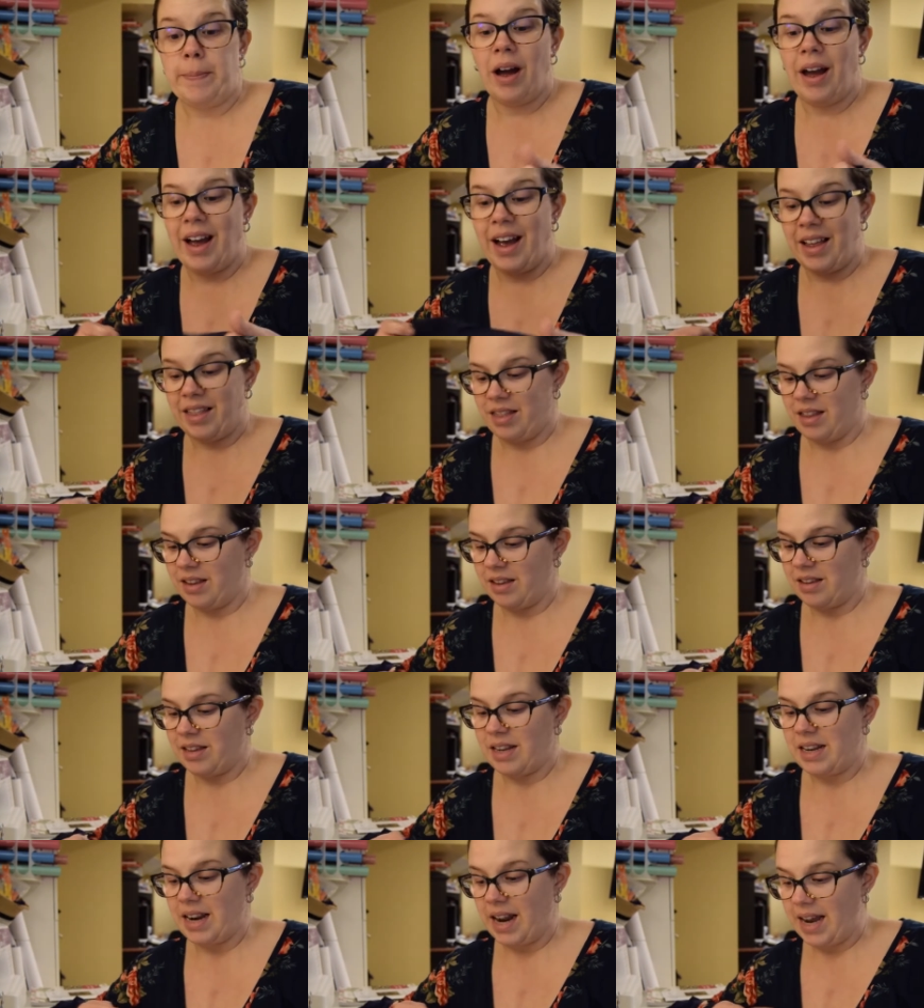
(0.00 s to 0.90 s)
I had
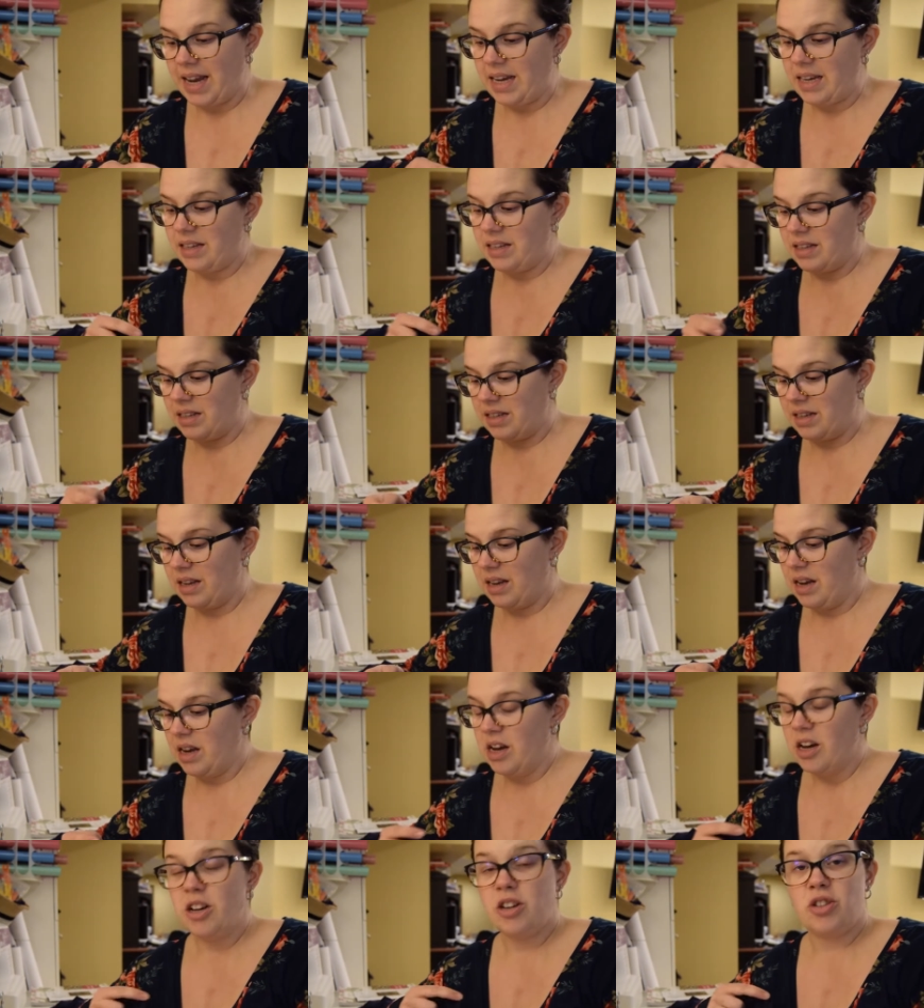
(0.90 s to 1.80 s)
this nice,
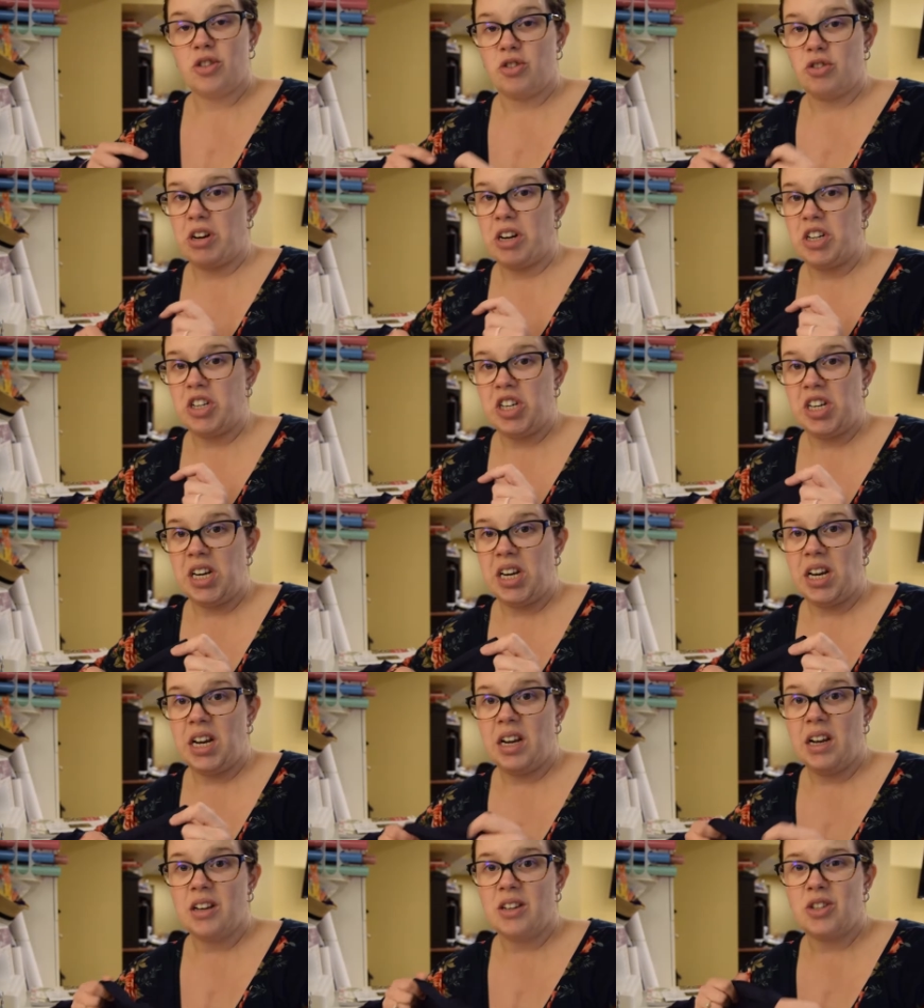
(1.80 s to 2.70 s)

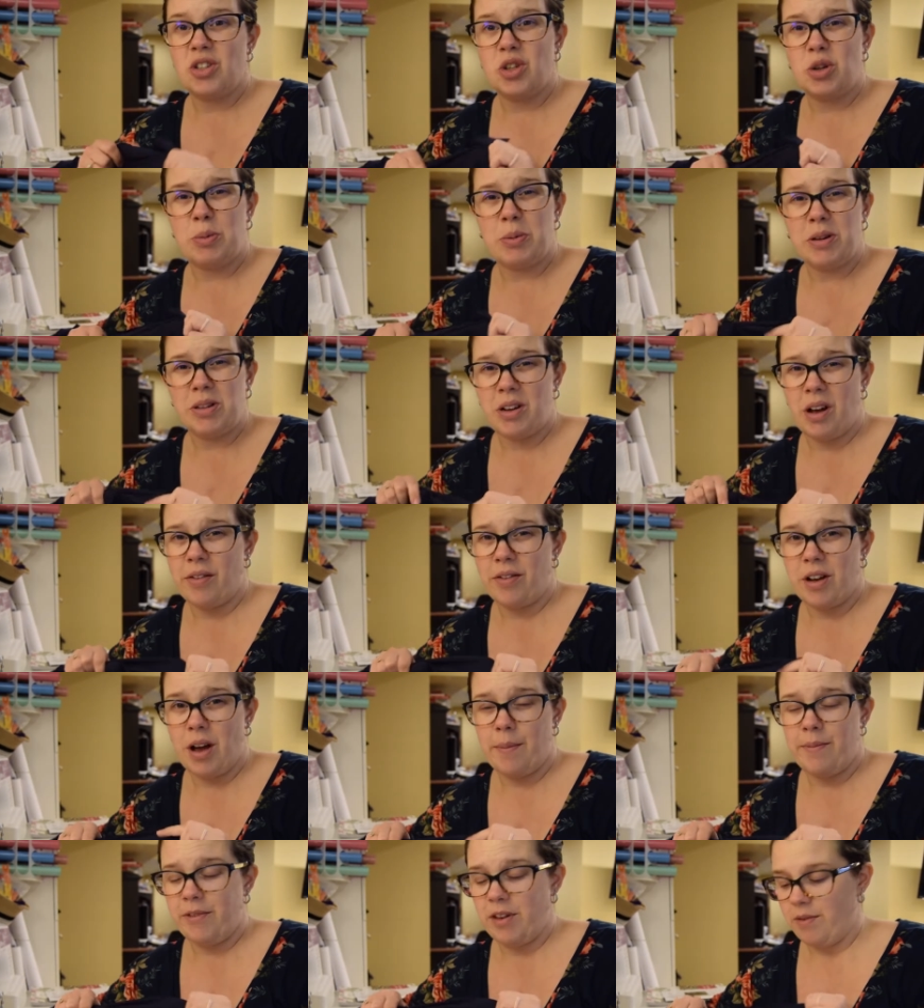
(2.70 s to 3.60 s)
stretchy, super soft,
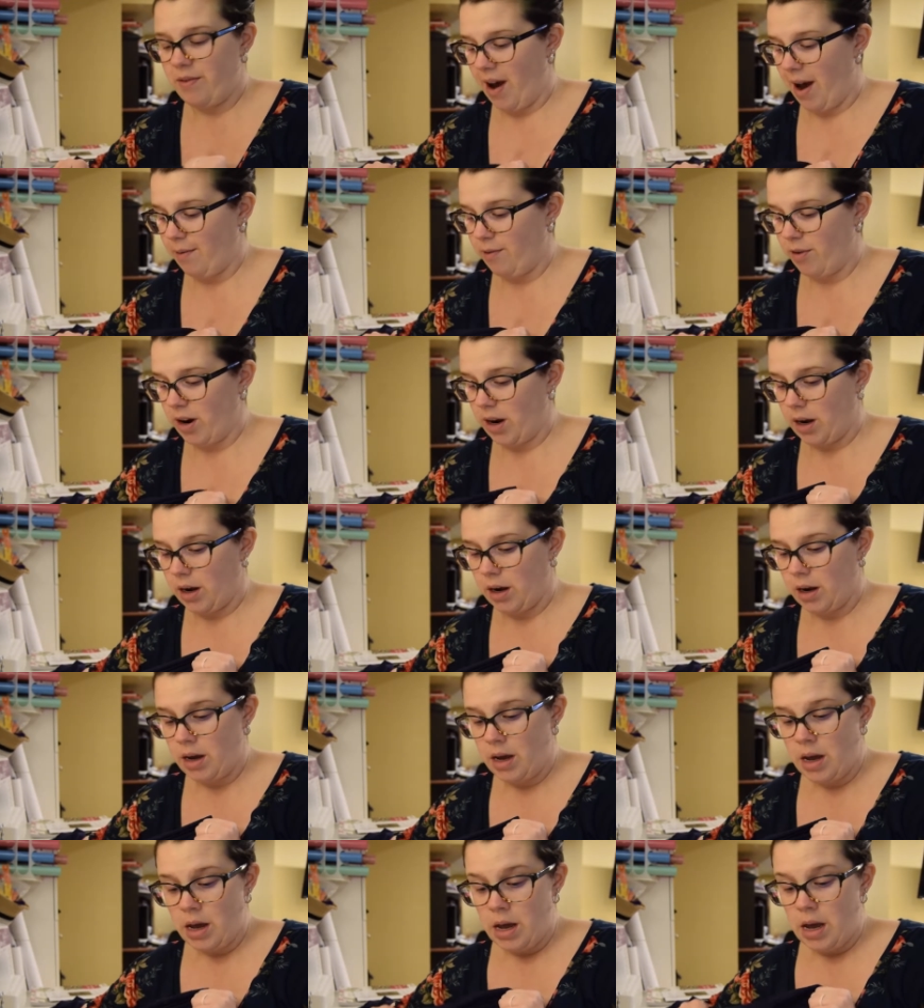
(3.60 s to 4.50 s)
comfy fabric
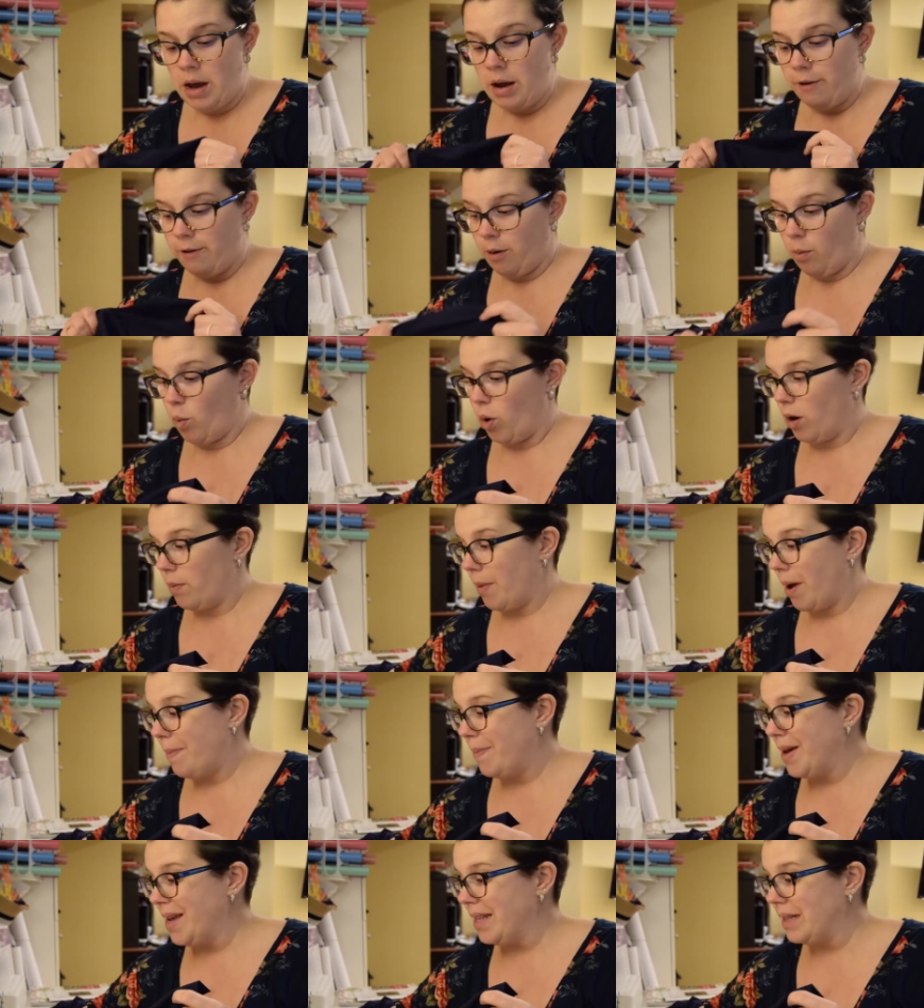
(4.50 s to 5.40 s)
from one of my
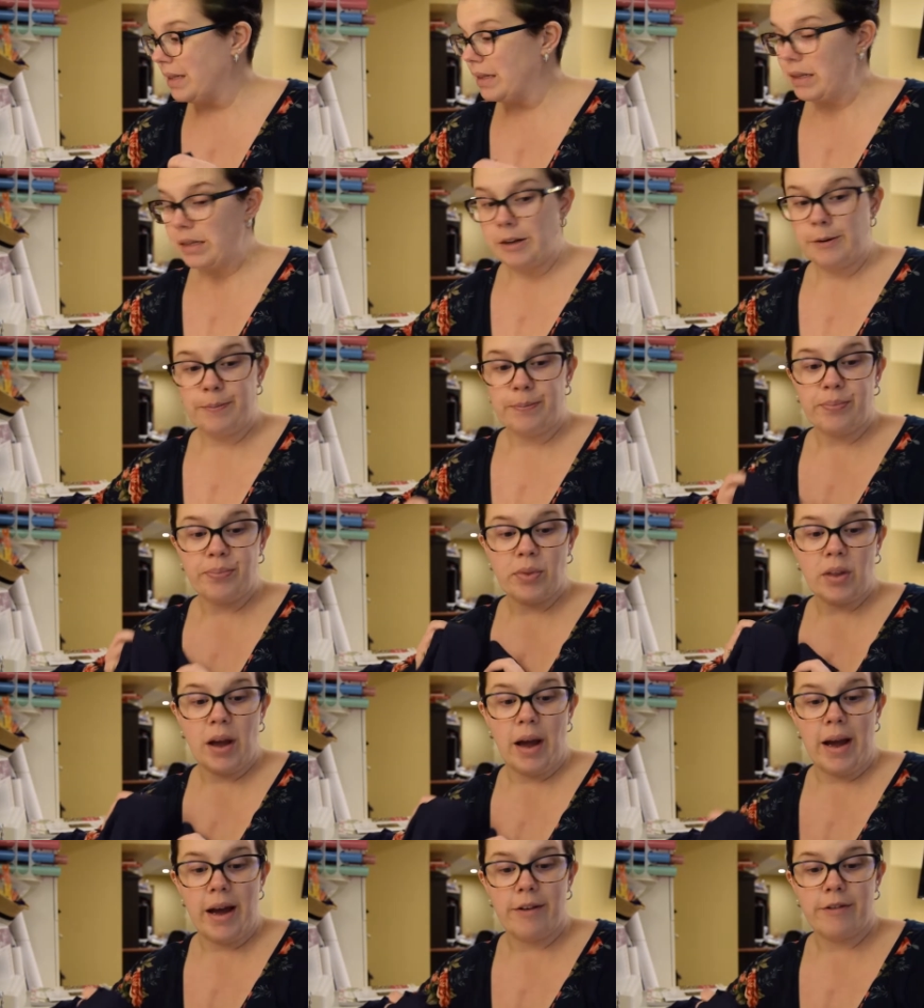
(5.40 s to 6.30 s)
bins.
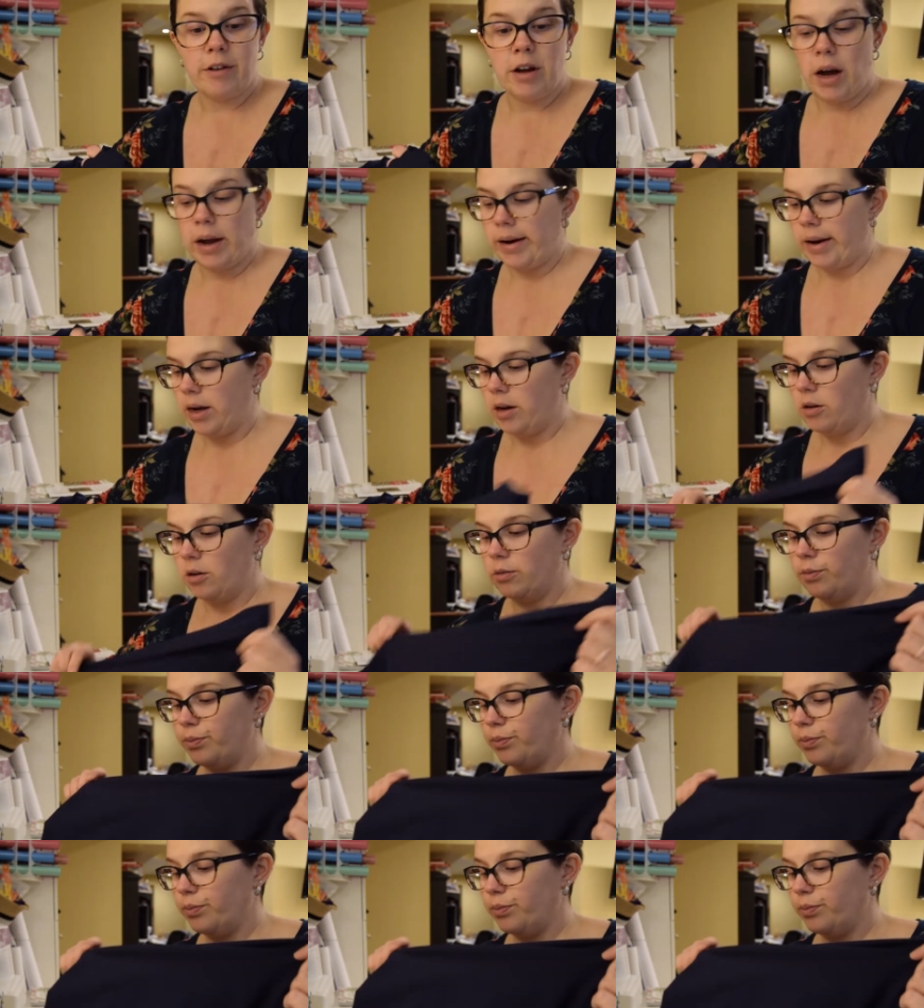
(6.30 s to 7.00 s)
I have cut out